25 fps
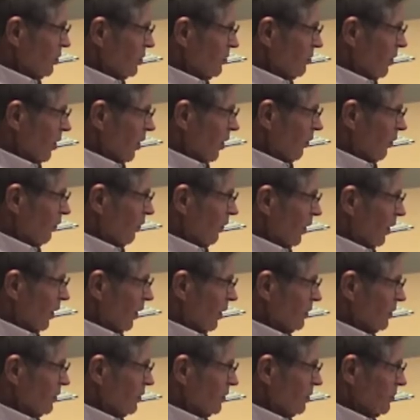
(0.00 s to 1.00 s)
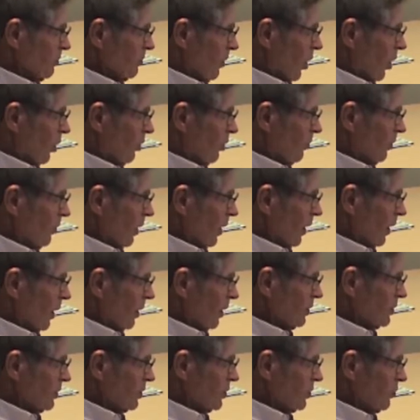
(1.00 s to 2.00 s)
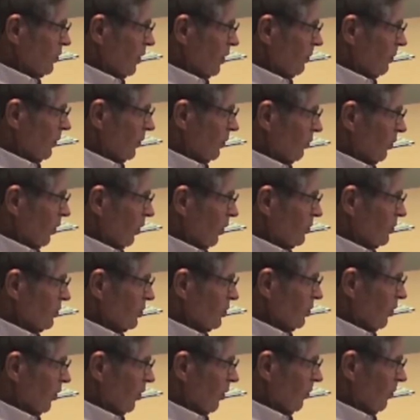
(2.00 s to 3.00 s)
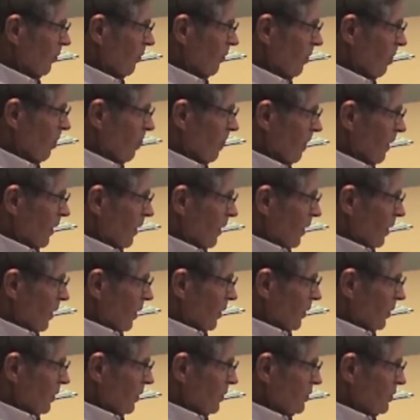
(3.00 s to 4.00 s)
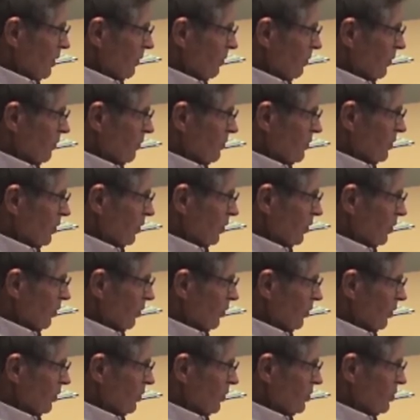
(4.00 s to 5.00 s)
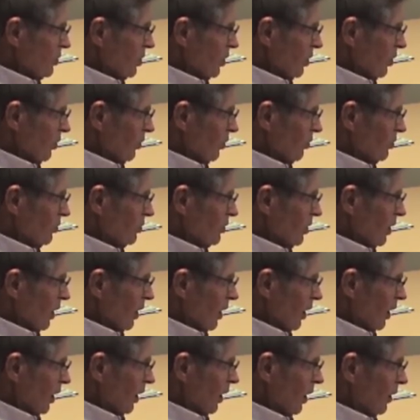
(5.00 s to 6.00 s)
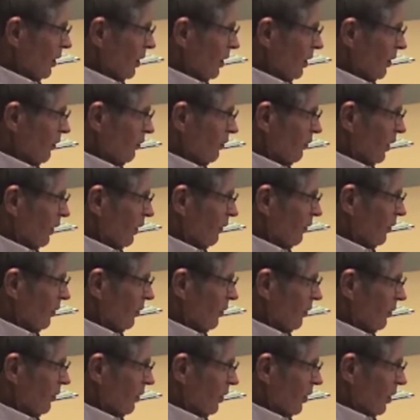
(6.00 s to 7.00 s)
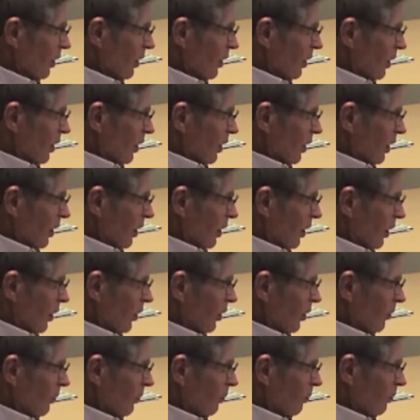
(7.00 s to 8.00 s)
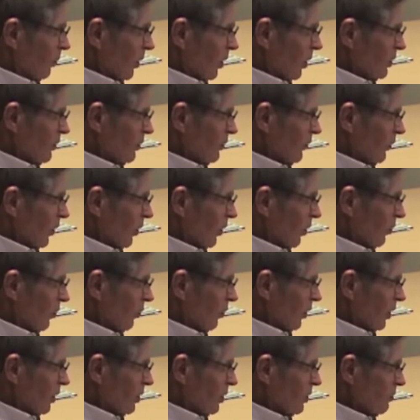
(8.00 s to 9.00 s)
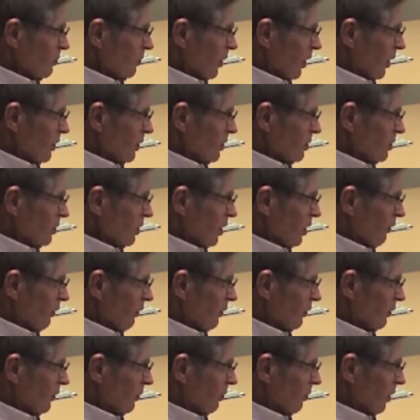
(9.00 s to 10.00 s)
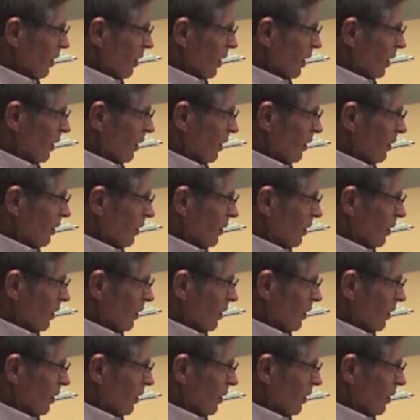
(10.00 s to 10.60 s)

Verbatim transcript: smallpox, smallpox swept across Europe. The symptoms included chills, headache, and fever. Later, pus-filled red spots covered the body.